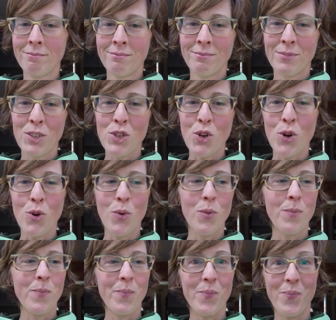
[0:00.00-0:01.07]
So
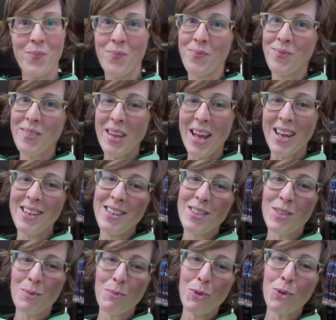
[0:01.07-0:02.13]
I need
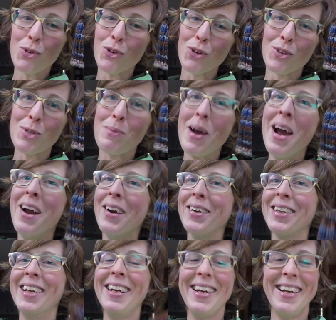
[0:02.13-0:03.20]
some neutrals
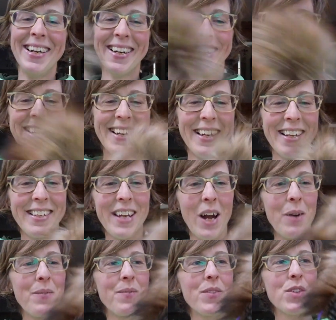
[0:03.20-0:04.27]
apparently.
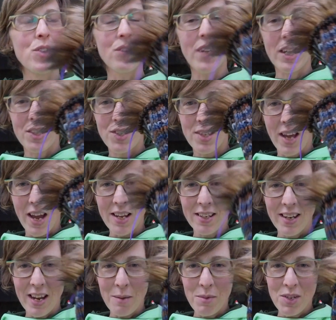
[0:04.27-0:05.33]
Yeah, so that's that.
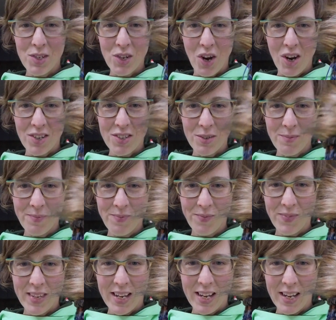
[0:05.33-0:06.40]
Amy is awesome
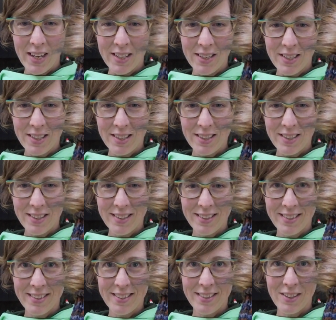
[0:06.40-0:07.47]
and
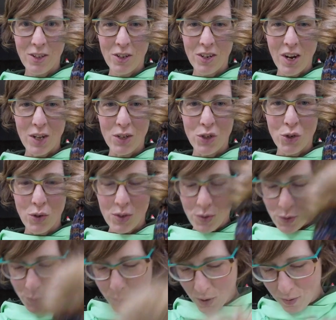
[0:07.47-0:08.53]
her color choice
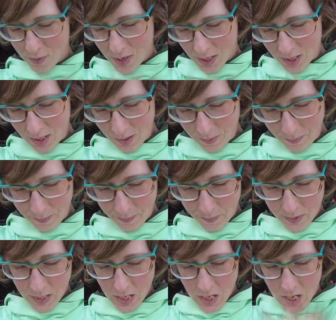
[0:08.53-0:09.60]
is perfect.
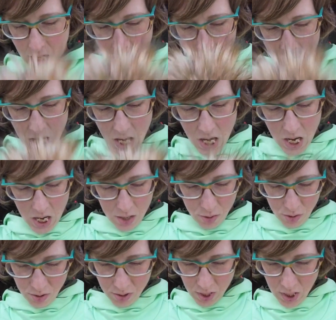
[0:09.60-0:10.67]
The other
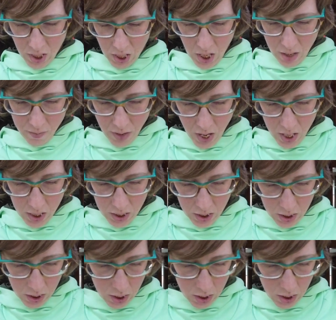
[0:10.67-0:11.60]
thing I have hiding in